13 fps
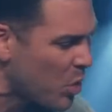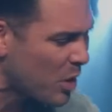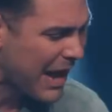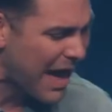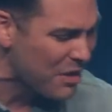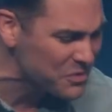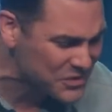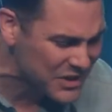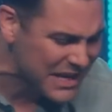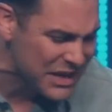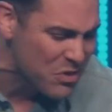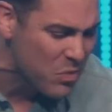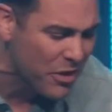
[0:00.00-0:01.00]
work. I don't see
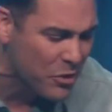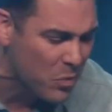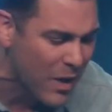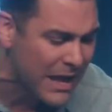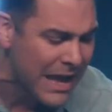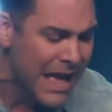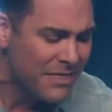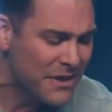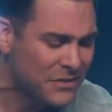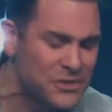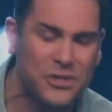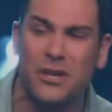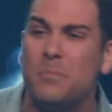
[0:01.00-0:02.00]
any other way
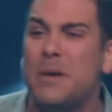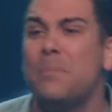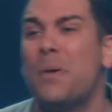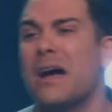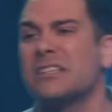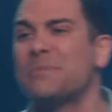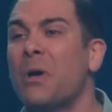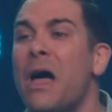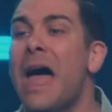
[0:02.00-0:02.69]
that this could be possible.